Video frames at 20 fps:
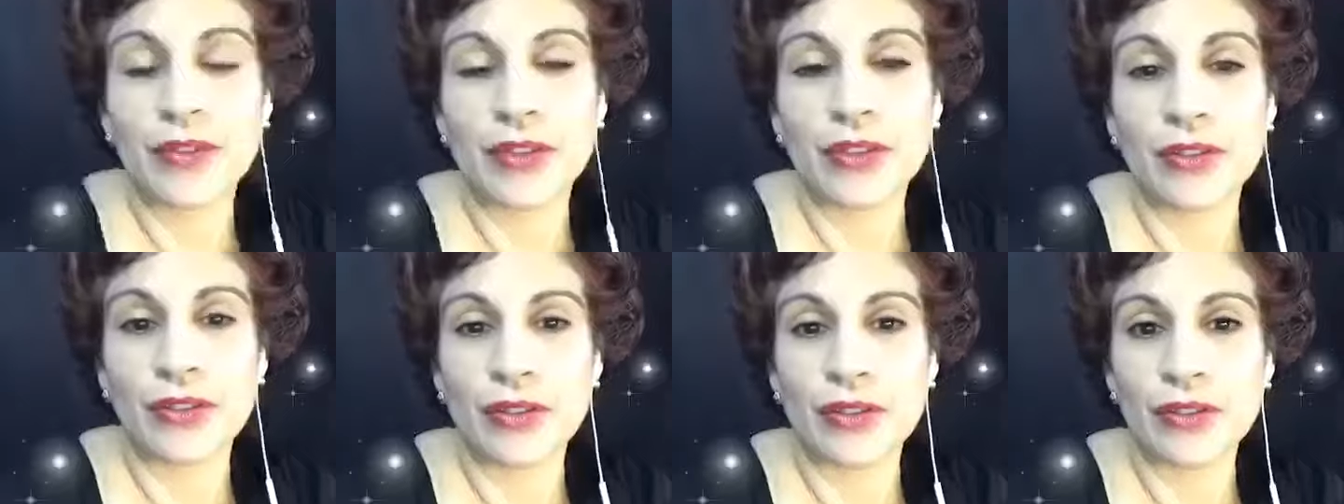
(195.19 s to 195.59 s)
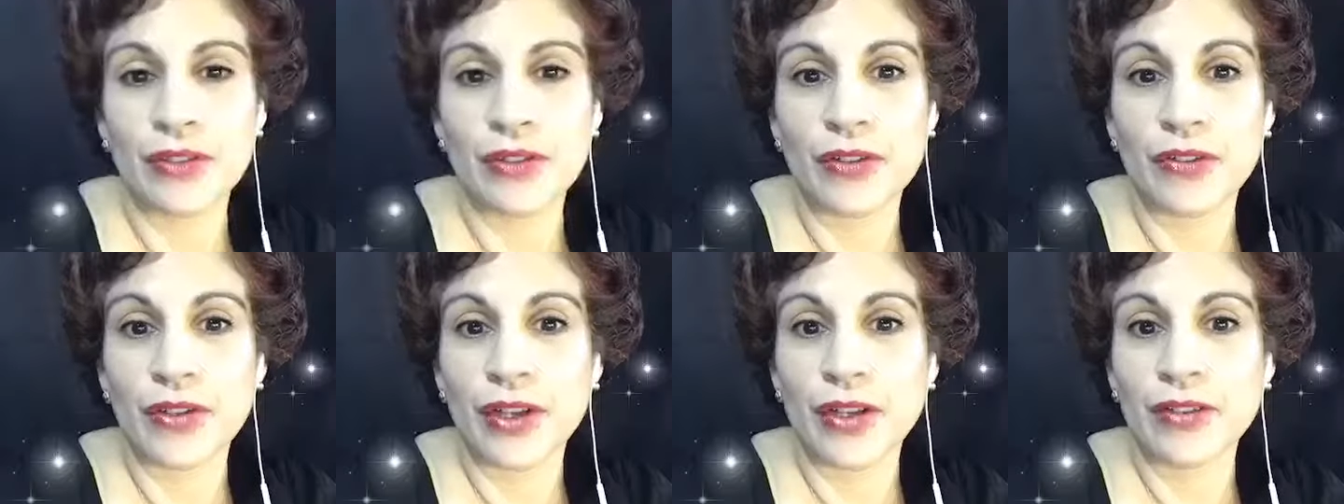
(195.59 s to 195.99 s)
You can
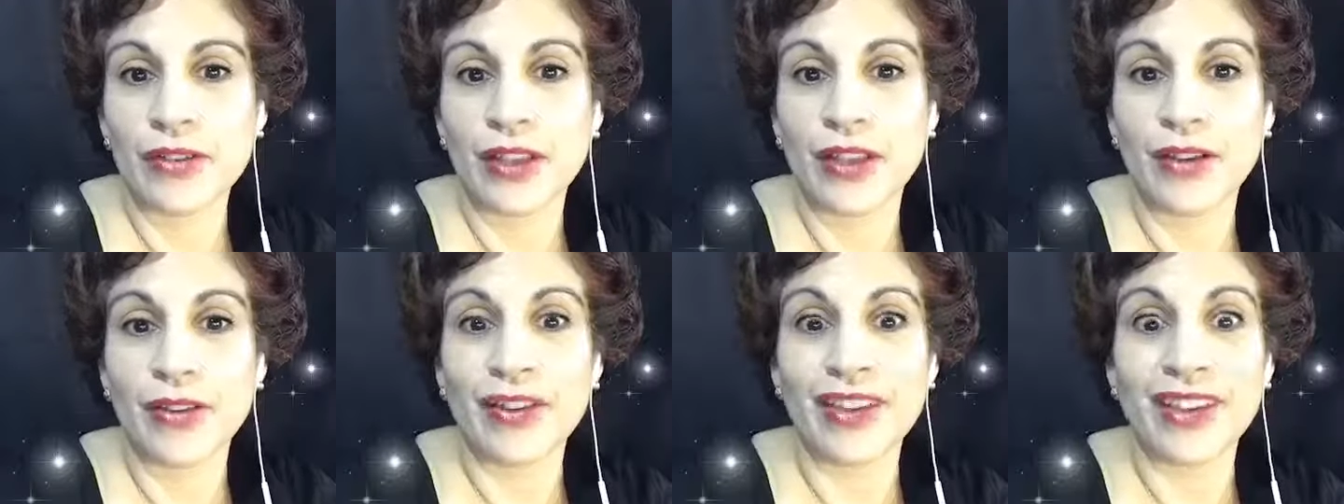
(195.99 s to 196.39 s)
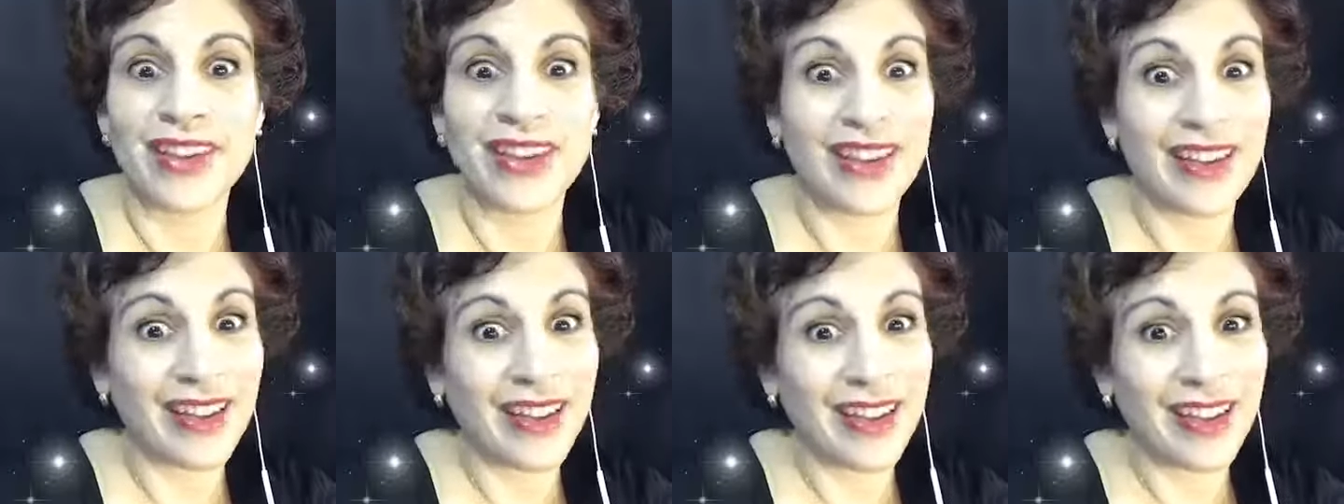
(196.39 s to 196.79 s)
turn around now.
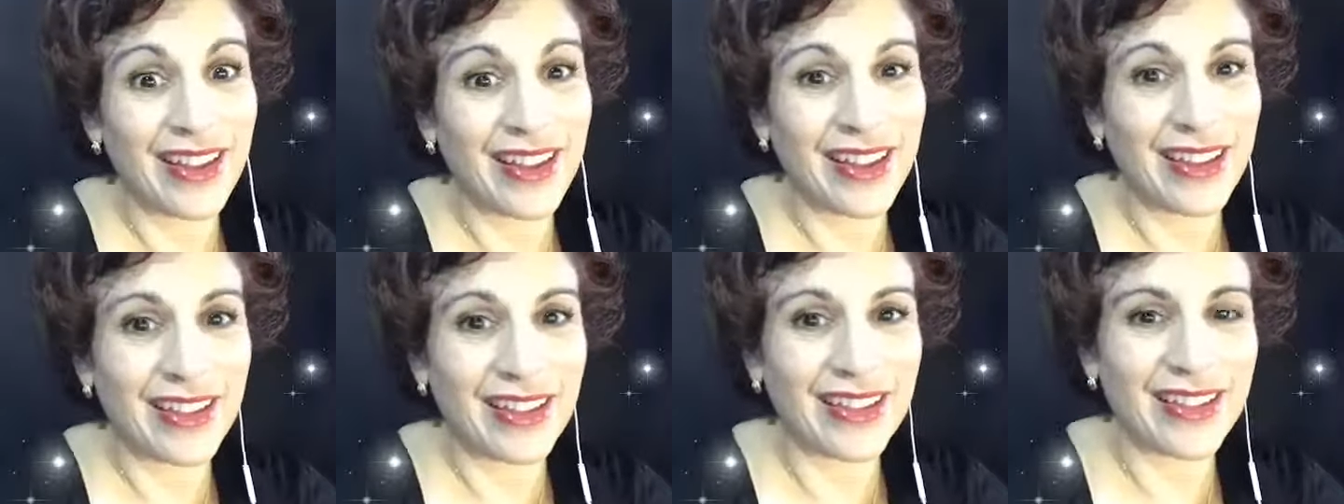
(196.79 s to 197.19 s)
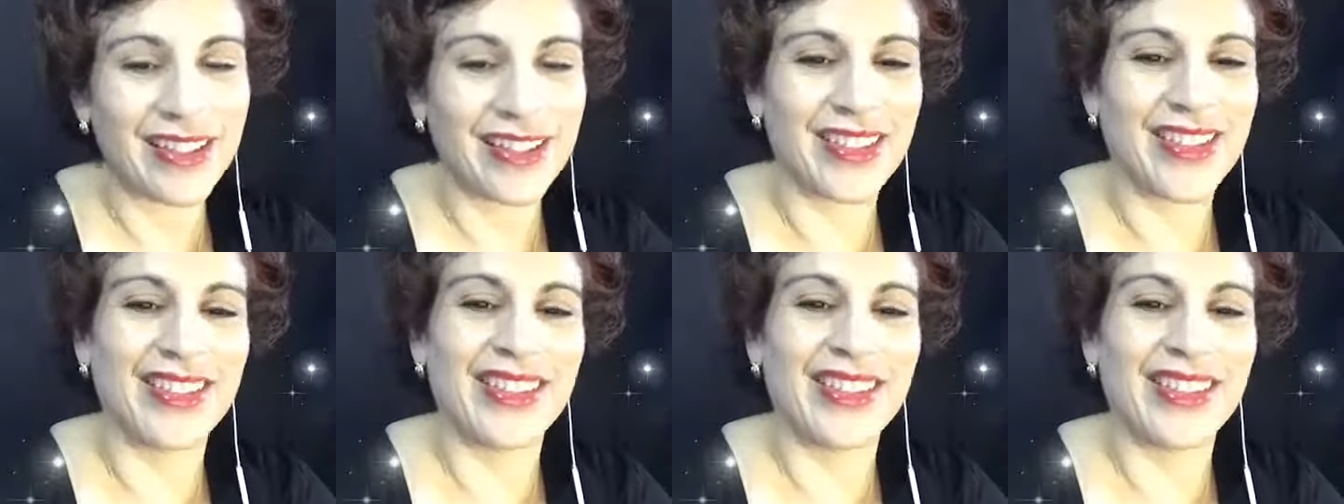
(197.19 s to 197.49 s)
Yes.